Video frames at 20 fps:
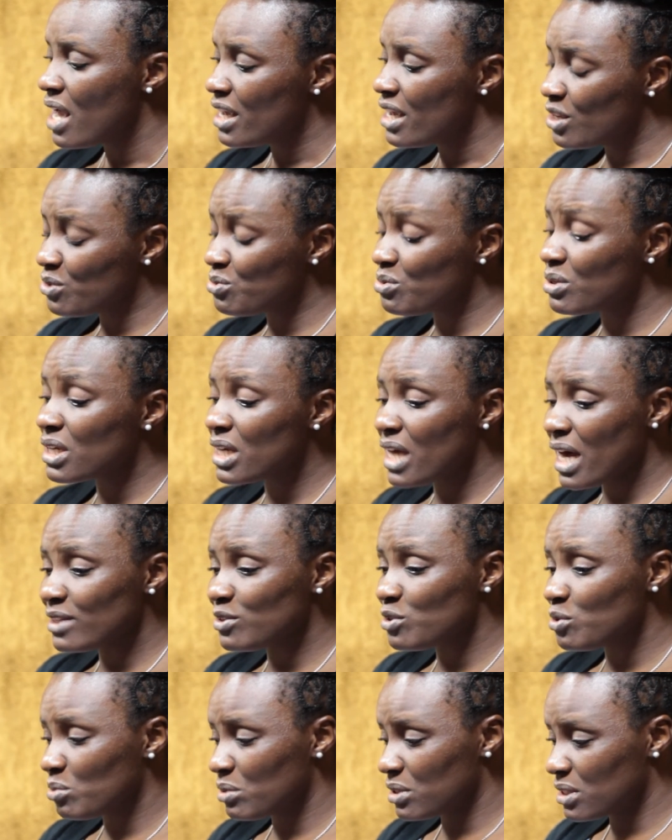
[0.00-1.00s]
It will get
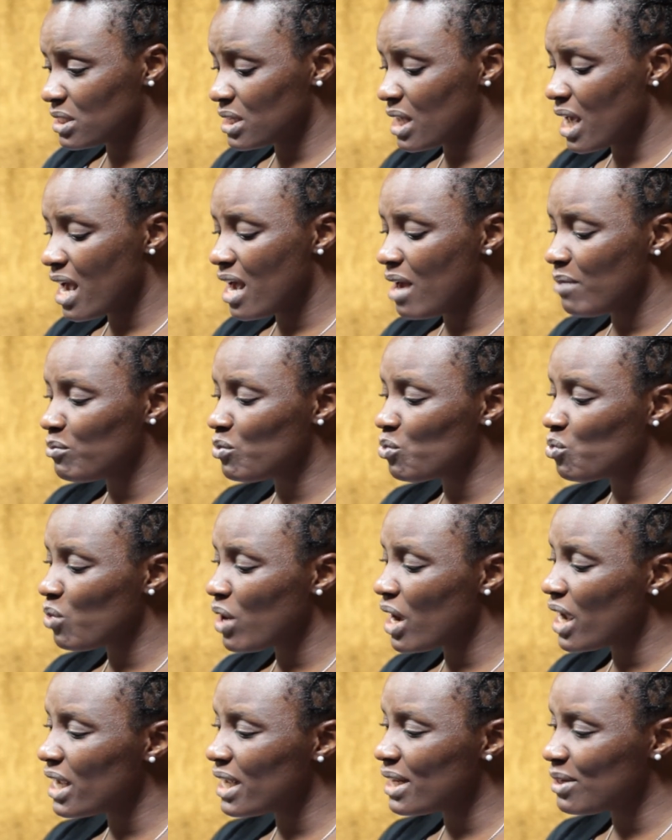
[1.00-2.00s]
to a time
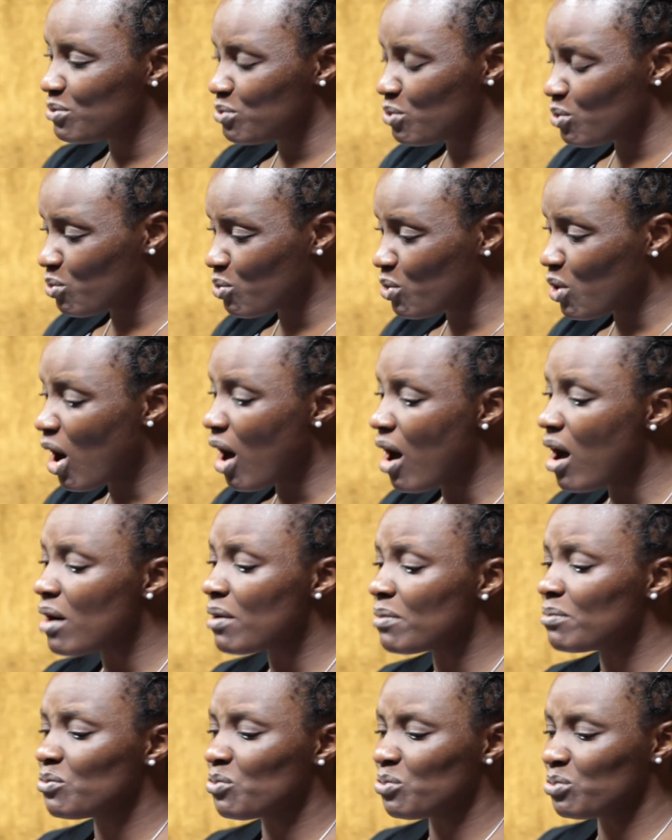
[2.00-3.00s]
where it will
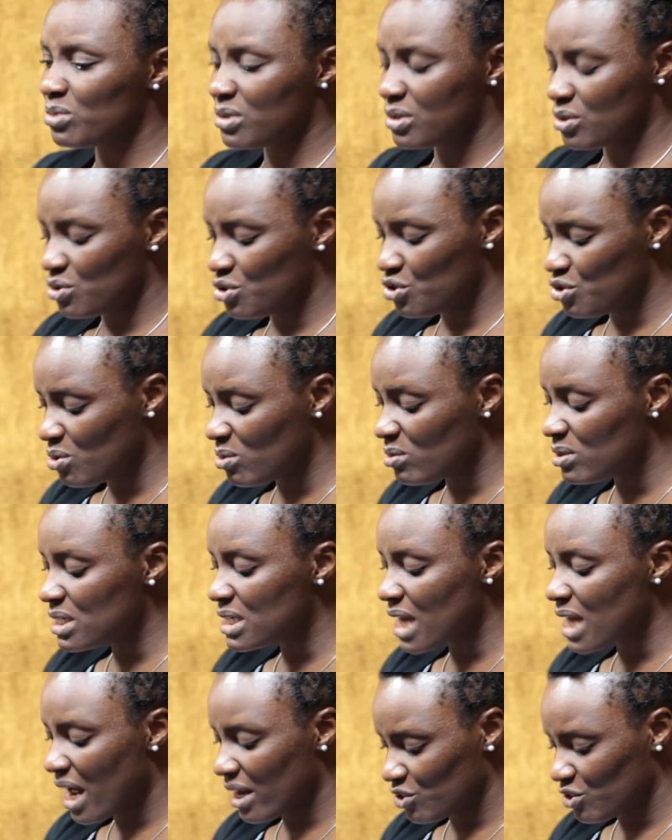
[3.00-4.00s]
come to you
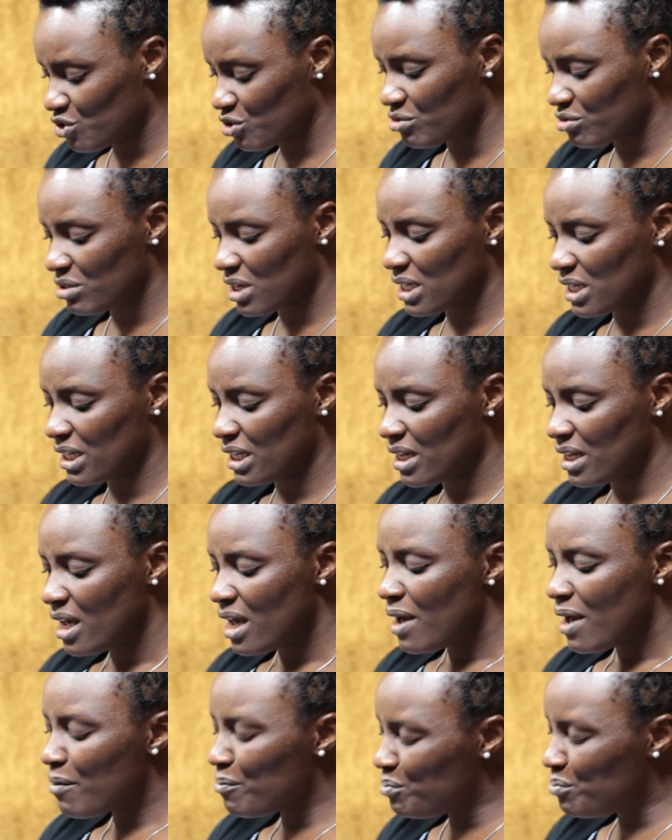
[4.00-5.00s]
naturally
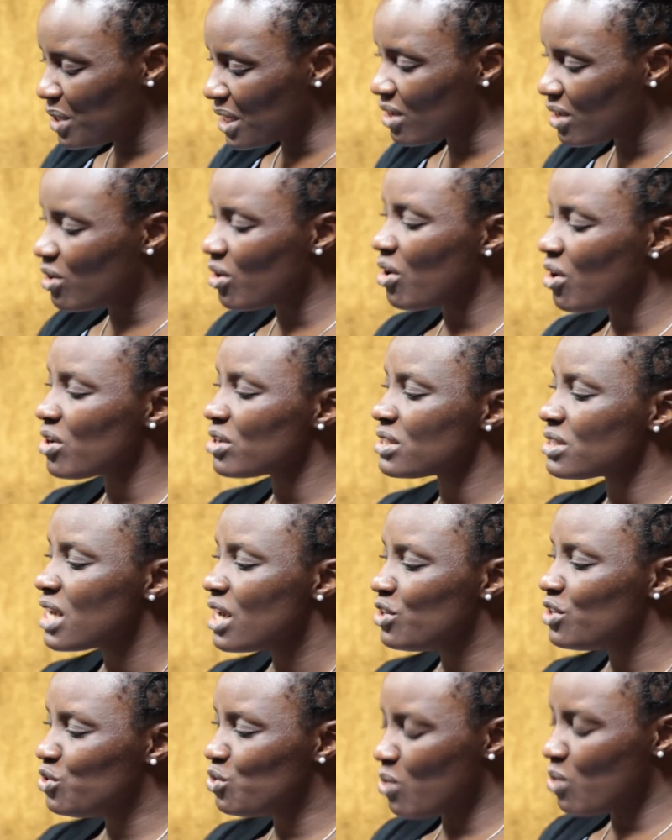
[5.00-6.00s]
because
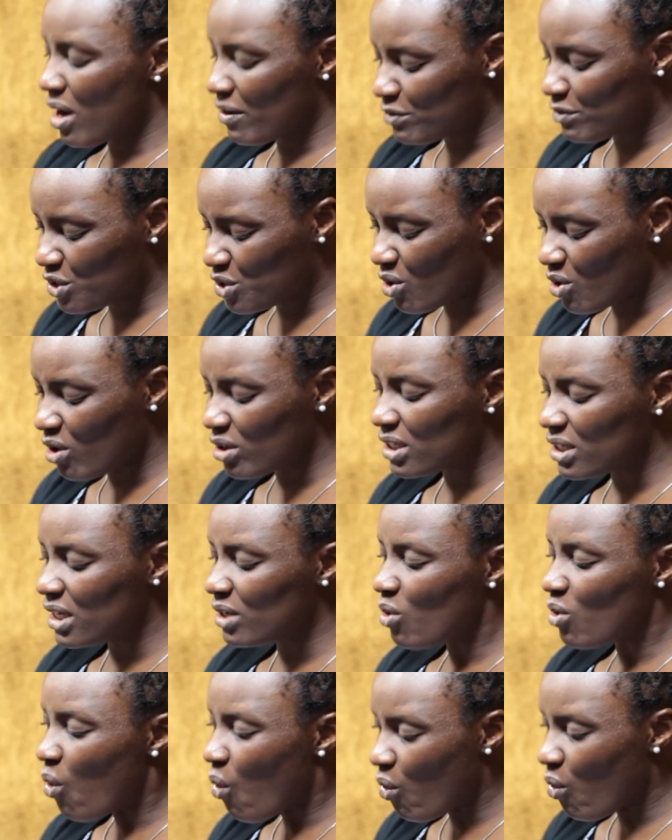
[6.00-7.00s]
you have done
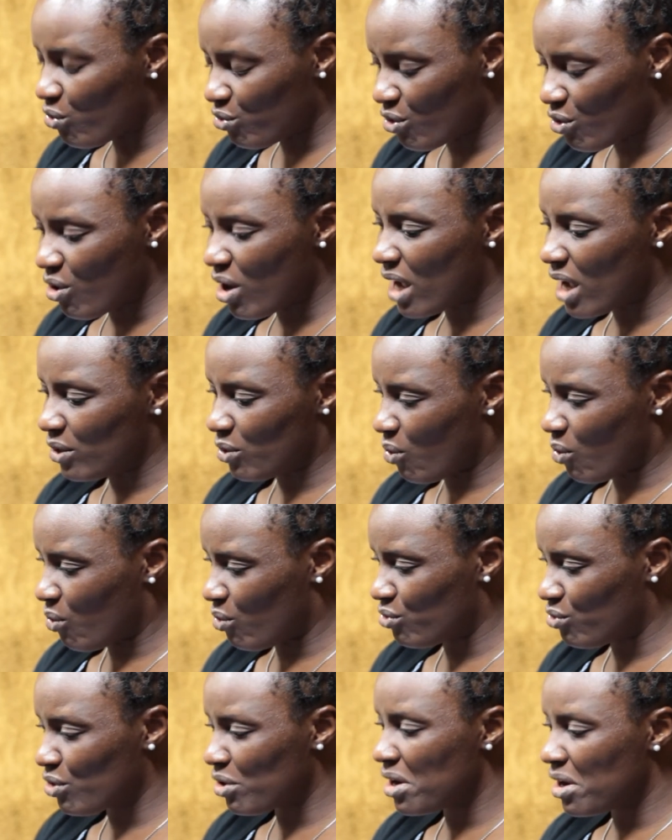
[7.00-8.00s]
it over and
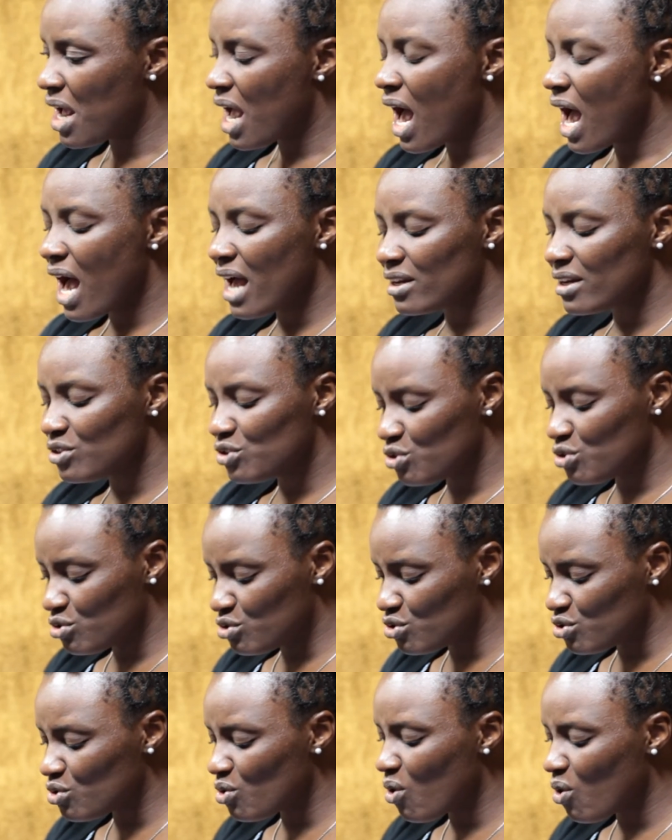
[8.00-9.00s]
over and you
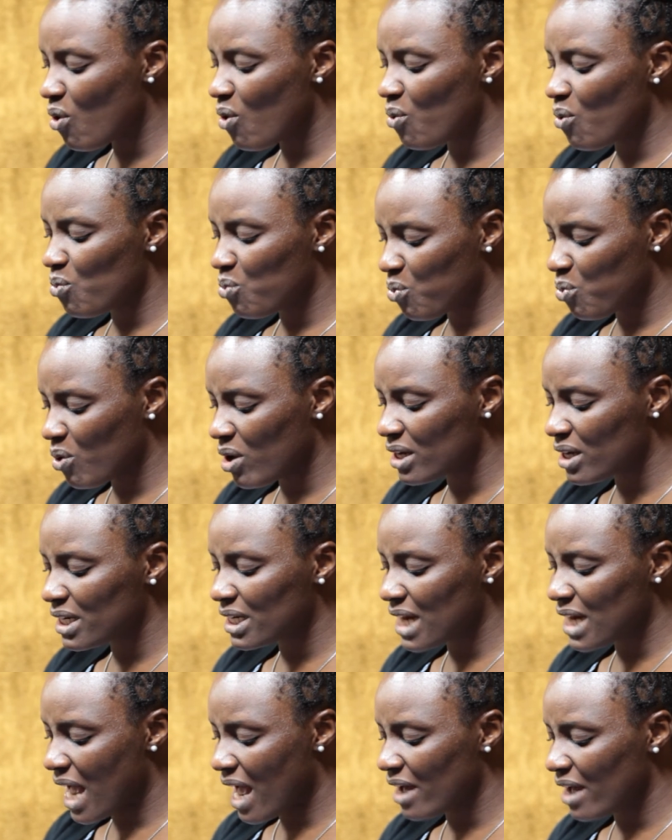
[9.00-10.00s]
know what
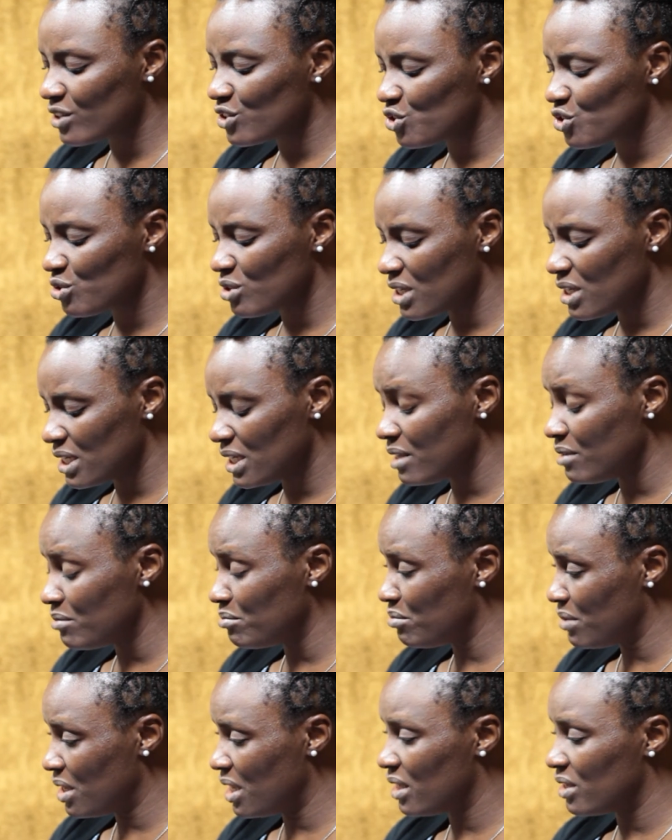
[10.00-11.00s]
it actually
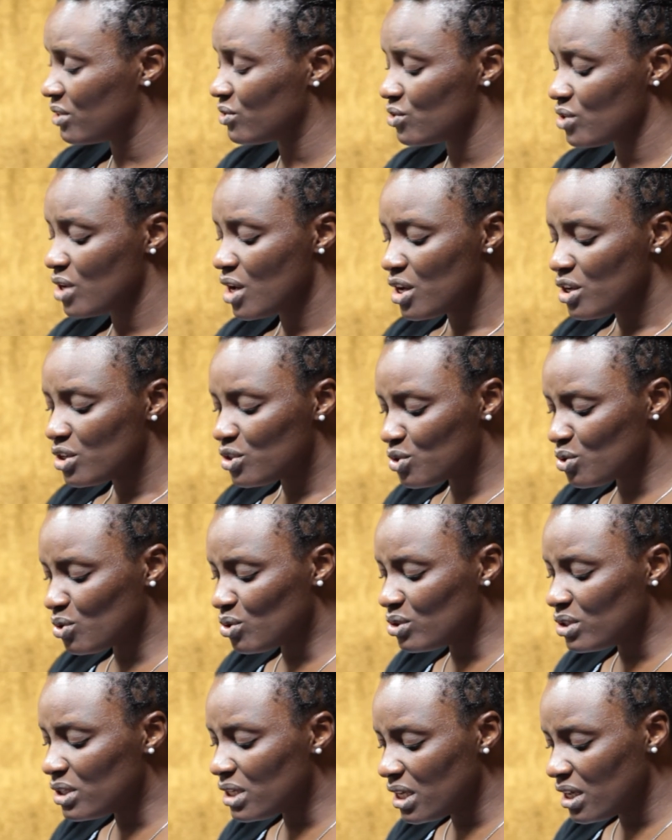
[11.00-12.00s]
means to
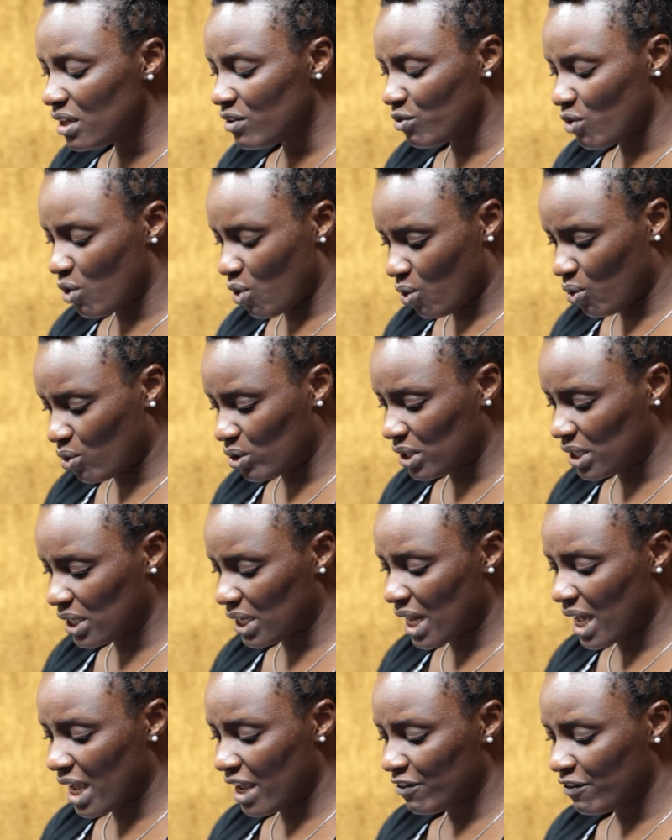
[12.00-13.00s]
live a holy
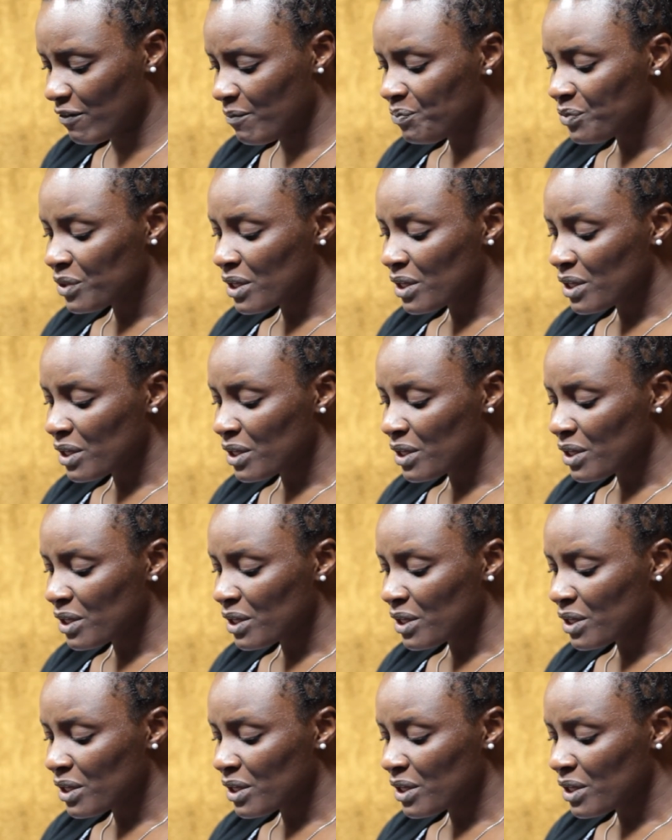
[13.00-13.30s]
life.